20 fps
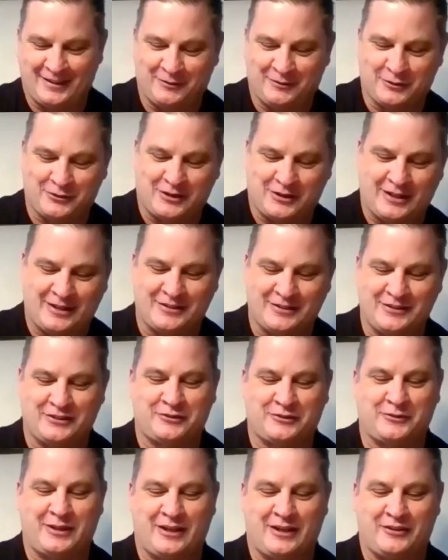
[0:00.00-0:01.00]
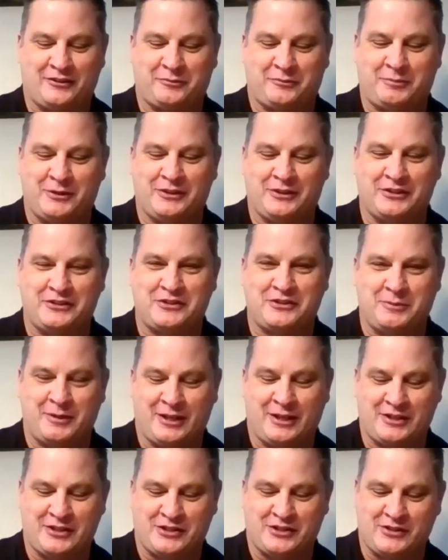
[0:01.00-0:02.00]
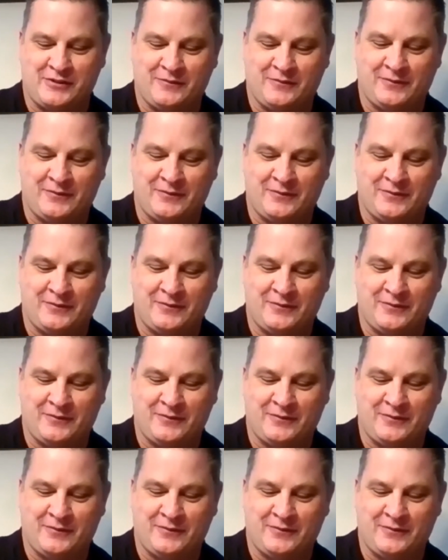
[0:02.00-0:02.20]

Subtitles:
we'll try and do this without spilling too much.